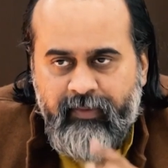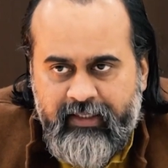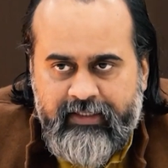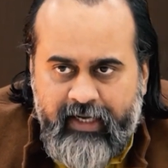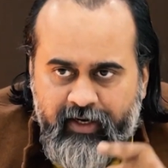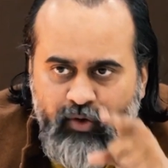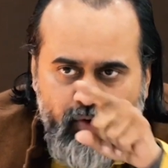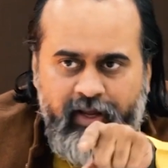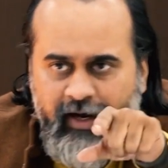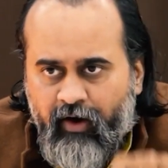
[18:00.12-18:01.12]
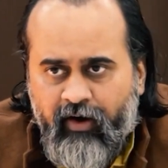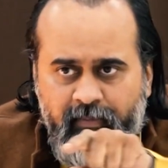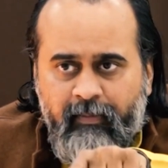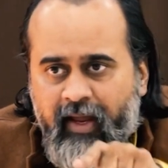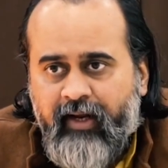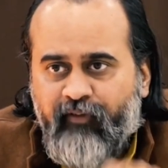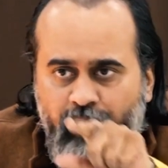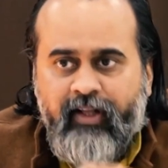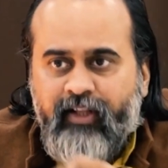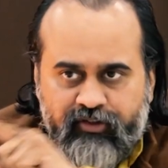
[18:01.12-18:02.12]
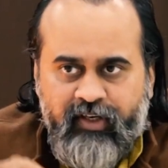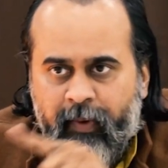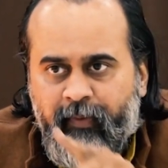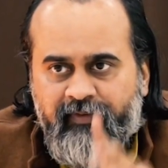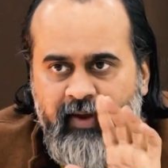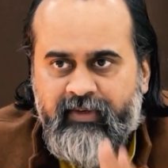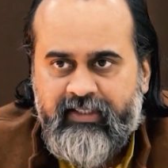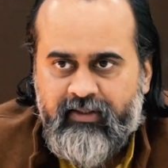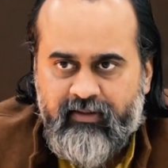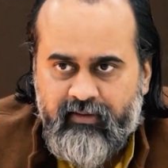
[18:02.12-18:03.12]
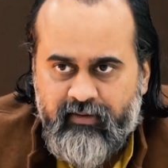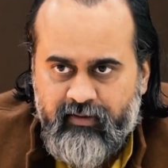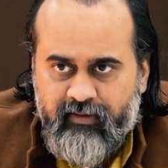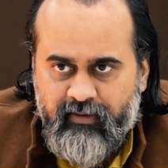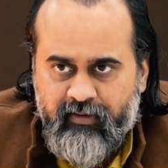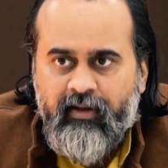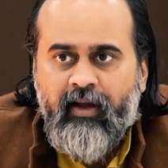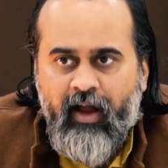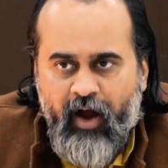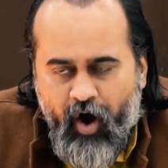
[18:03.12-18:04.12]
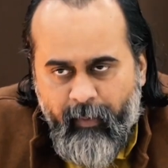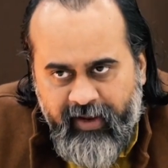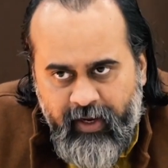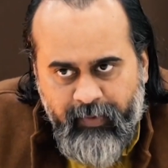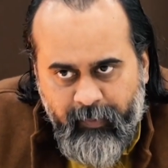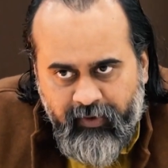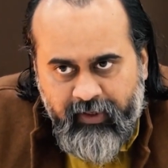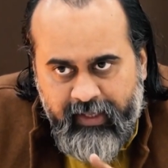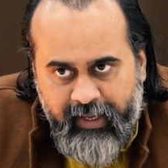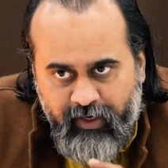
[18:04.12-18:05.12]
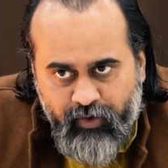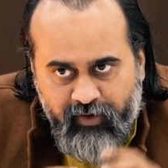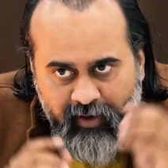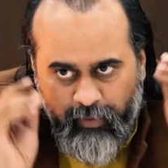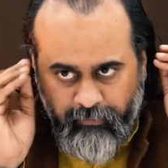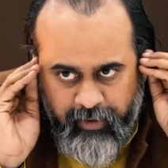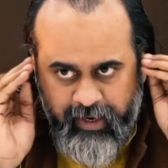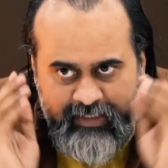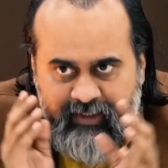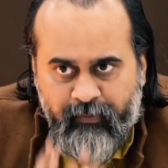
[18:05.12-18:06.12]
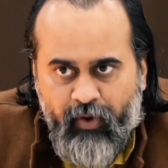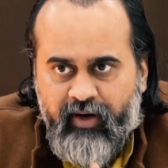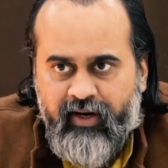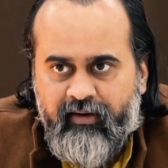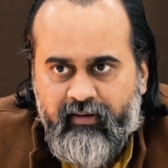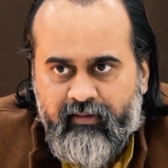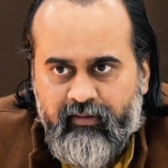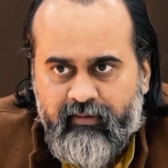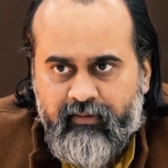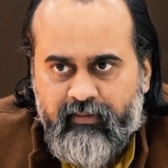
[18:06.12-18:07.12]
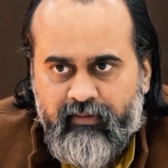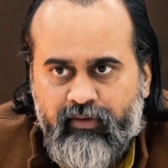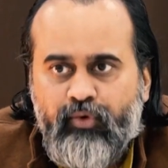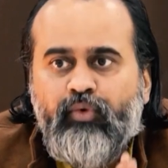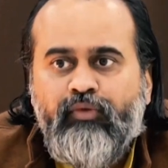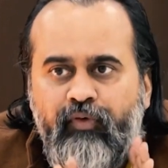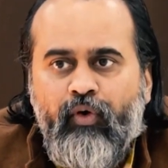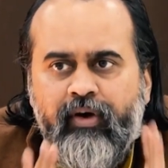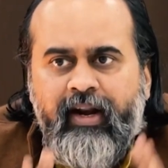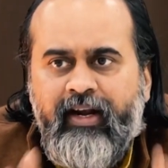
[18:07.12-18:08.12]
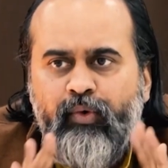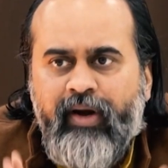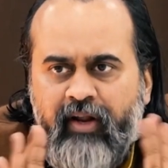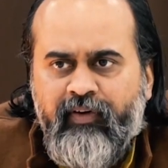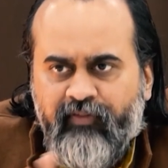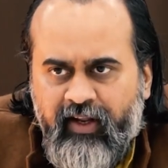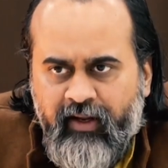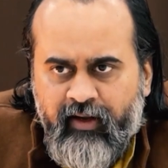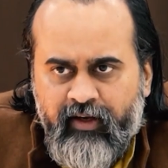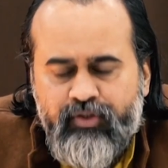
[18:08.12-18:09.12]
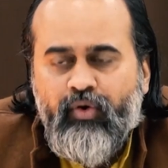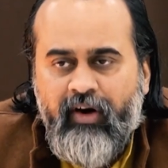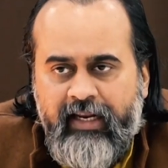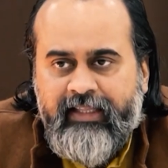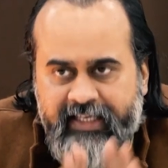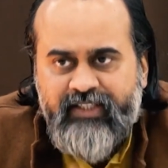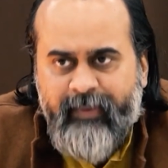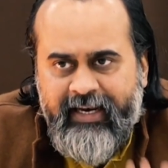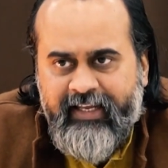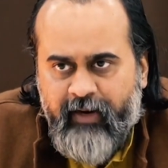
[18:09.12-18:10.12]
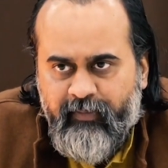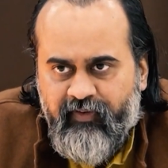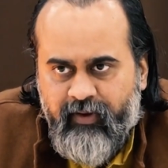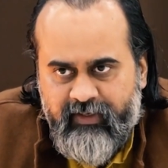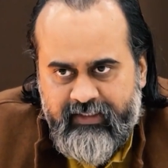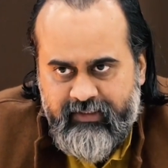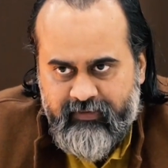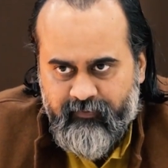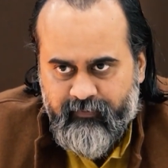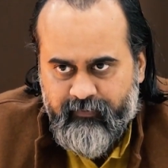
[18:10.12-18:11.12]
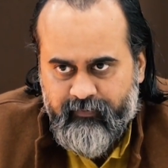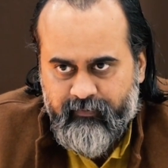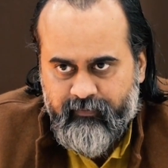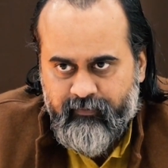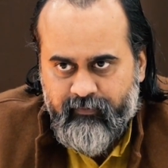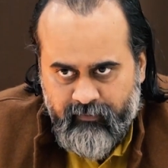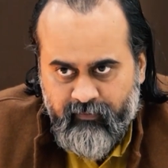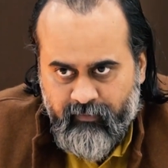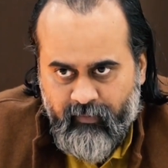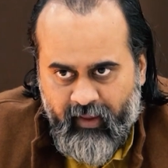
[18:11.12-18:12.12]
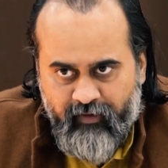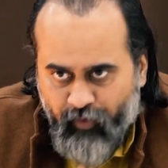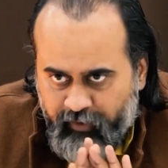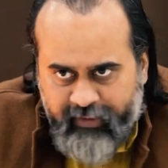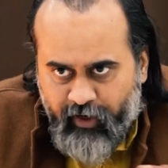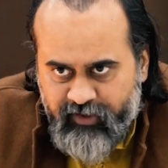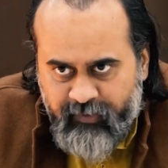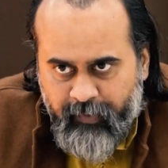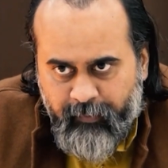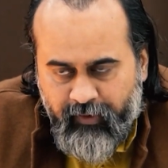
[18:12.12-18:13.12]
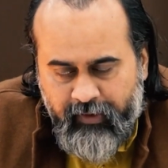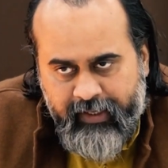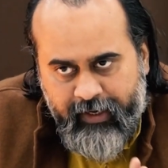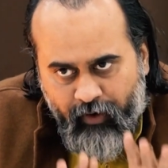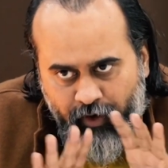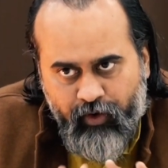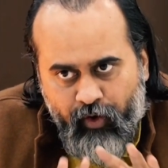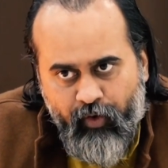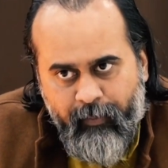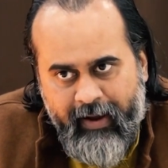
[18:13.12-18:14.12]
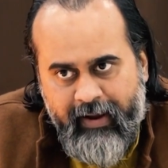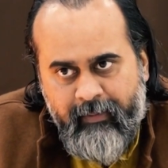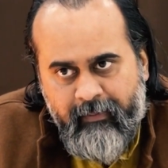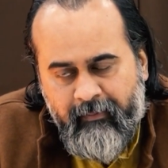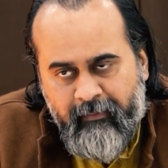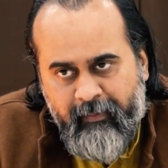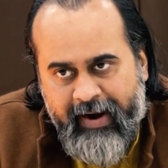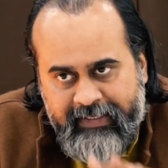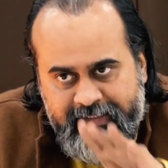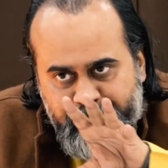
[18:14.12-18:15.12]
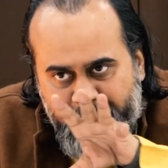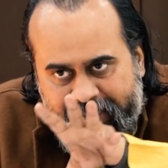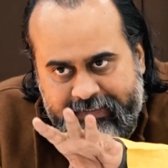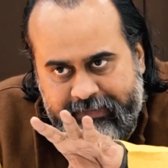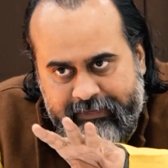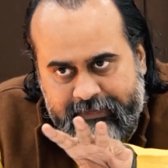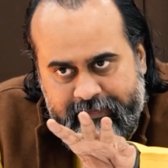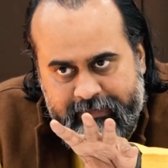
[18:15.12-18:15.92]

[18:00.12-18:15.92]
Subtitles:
means that you cannot make 40,000 people famous. How many people can you remember as important? 2, 4, 10, 20, 50? So only these many can be famous. 40,000 people cannot occupy mind space